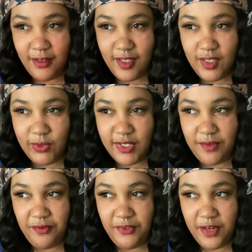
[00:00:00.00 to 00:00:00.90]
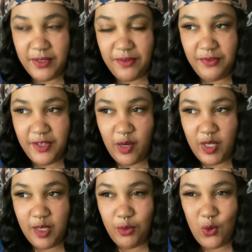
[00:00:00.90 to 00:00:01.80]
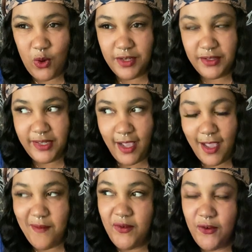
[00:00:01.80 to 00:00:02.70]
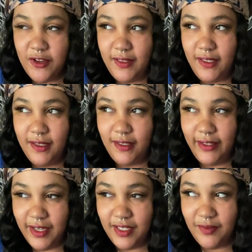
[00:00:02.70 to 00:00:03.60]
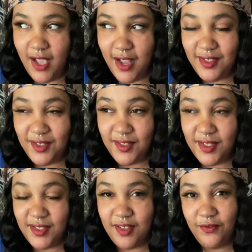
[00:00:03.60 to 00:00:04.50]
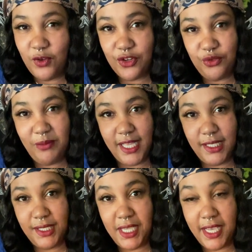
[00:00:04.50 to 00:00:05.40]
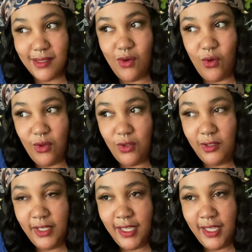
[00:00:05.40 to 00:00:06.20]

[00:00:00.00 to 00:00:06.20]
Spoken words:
This was a very, very important time for the collective consciousness and for humanity as a whole.